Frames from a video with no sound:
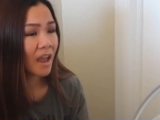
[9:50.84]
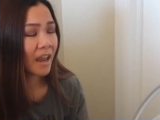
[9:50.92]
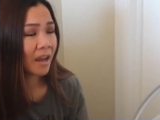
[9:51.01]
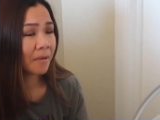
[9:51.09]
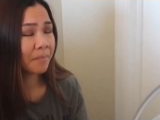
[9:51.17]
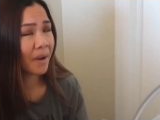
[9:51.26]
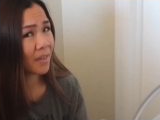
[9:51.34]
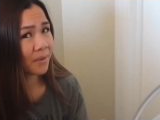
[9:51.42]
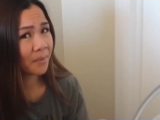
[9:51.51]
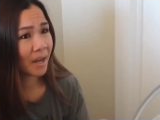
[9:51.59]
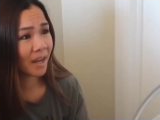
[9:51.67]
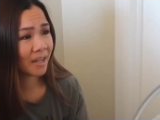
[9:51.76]
and by
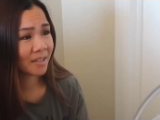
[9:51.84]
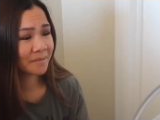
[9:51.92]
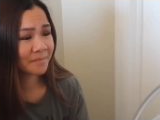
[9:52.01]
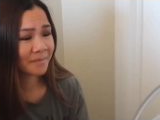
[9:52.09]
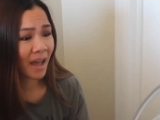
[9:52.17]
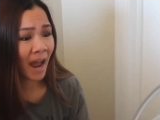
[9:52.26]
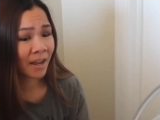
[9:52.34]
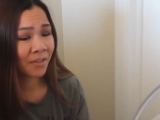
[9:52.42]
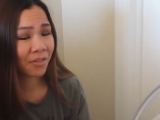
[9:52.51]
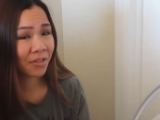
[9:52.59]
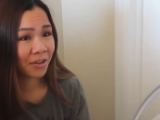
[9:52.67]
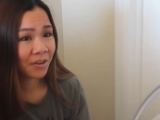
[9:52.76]
the way, I
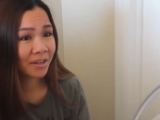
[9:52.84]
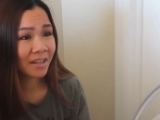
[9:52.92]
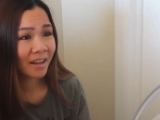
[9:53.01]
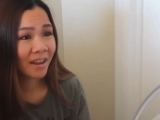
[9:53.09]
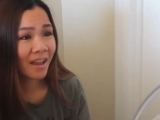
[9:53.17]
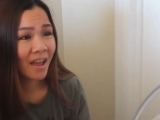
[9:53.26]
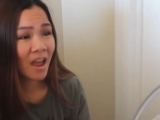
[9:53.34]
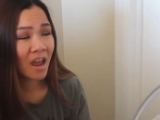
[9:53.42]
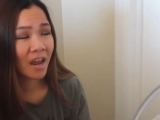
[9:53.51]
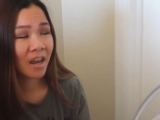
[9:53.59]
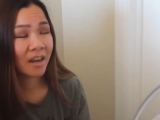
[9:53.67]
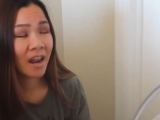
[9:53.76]
look
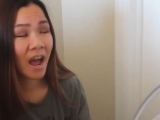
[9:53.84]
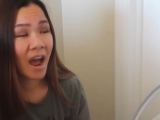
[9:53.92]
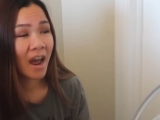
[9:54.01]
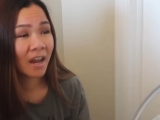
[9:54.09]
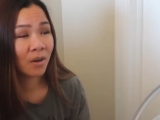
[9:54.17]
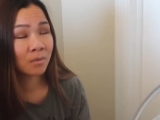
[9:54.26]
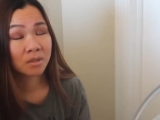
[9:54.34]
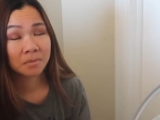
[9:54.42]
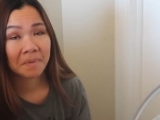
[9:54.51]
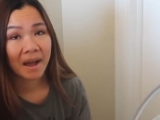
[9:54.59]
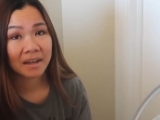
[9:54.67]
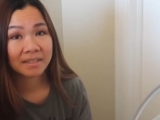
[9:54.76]
and I
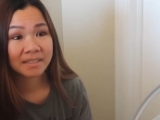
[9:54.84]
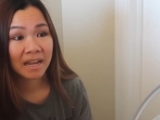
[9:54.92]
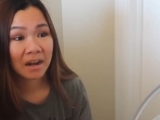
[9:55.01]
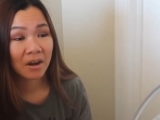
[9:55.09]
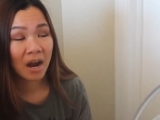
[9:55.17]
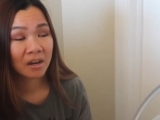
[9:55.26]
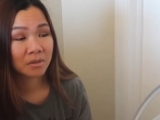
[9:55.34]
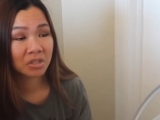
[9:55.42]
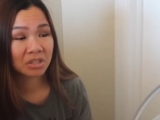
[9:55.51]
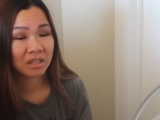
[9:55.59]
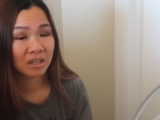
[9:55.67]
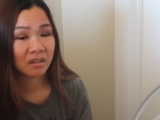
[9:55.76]
almost passed out. I was
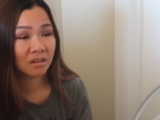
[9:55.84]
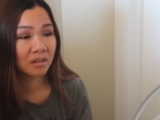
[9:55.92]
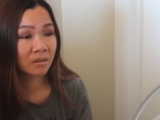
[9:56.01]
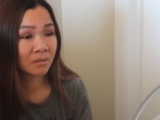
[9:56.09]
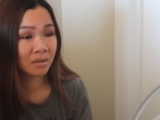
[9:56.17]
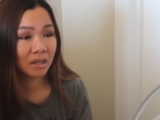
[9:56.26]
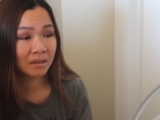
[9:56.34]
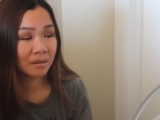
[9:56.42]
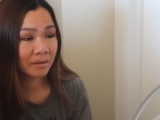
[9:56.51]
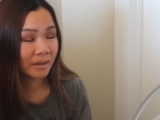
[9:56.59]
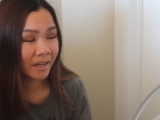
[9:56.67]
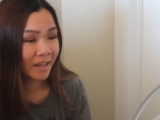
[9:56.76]
just like, oh
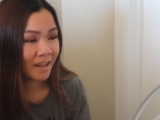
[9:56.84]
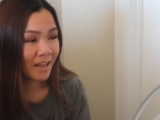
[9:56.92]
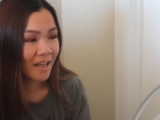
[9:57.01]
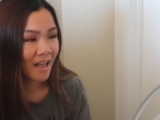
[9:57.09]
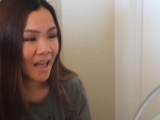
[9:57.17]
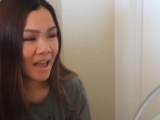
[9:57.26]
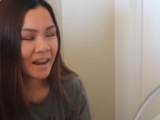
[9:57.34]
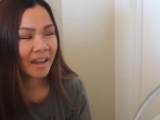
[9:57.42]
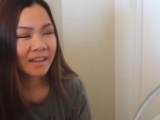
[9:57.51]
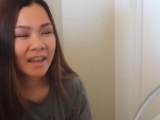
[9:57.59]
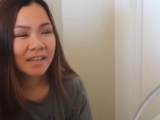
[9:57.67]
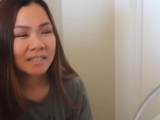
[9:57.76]
no. And
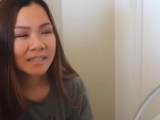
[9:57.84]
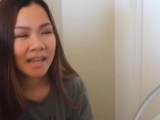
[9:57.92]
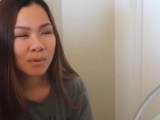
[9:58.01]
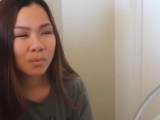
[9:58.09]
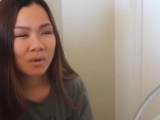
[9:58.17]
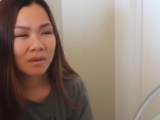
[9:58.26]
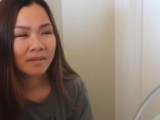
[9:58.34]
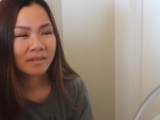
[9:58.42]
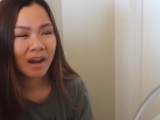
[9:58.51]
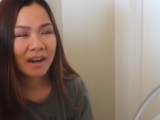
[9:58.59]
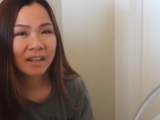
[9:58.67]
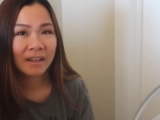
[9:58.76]
I guess that
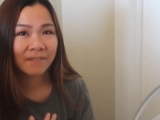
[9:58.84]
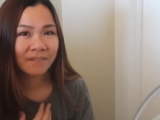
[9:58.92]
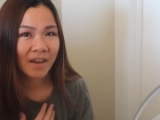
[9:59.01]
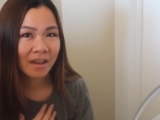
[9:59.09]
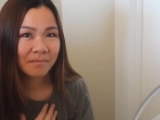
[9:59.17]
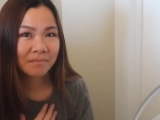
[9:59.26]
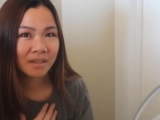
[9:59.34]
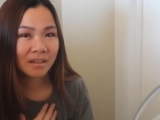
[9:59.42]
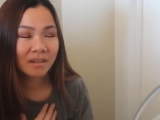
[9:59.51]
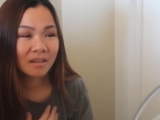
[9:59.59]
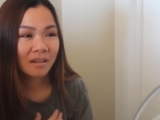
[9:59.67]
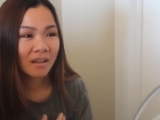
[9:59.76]
kind of affected
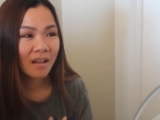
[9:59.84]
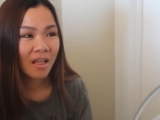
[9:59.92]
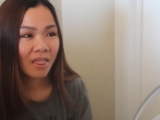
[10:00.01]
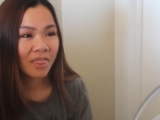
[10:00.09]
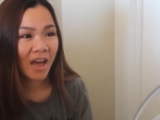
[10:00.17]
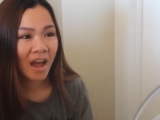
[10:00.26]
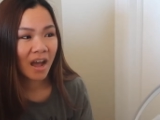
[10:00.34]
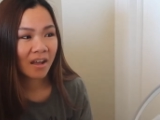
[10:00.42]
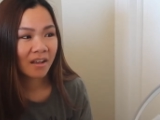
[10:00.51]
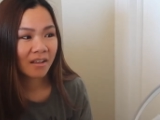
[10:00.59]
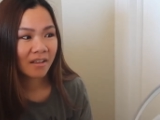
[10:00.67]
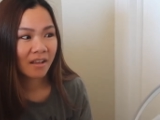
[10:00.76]
me,
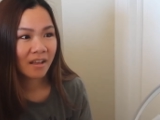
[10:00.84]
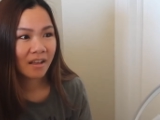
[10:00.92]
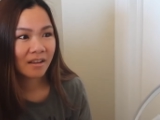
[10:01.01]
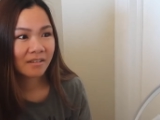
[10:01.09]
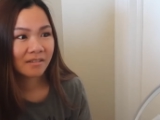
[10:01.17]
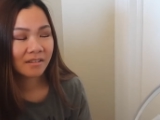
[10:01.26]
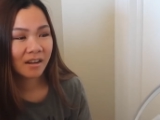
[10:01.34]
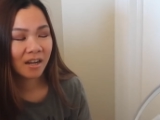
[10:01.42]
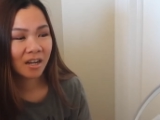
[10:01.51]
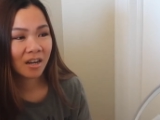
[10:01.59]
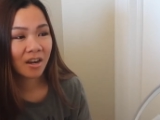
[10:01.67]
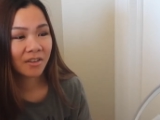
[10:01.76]
that
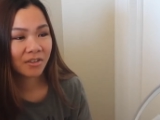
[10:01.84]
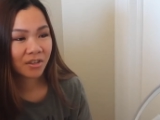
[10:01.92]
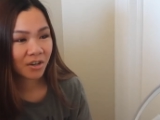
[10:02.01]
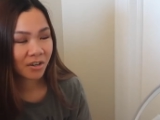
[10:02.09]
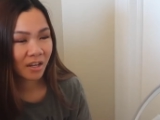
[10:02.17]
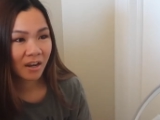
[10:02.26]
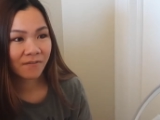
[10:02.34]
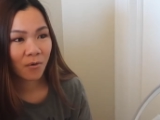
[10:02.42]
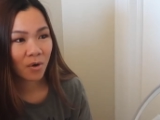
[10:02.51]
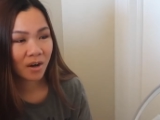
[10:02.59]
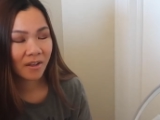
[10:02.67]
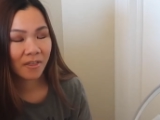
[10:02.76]
on the 3rd day and
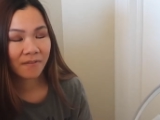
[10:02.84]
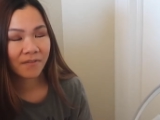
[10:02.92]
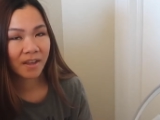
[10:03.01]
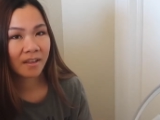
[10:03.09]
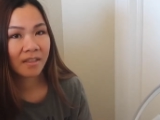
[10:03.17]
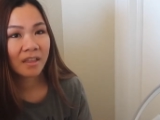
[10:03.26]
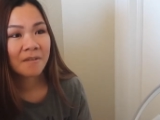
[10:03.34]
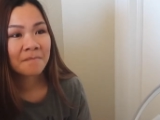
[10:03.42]
4th and the 5th,